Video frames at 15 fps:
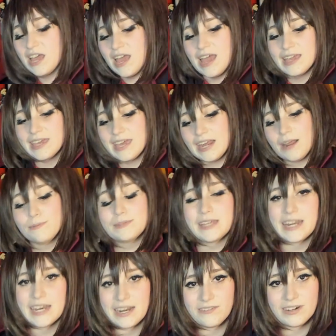get updated
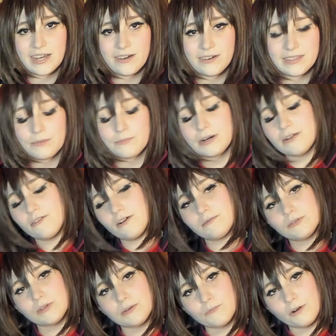every now and then whenever I'm doing
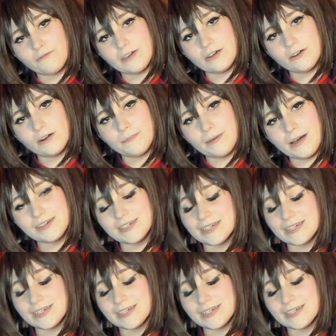more figure unboxings.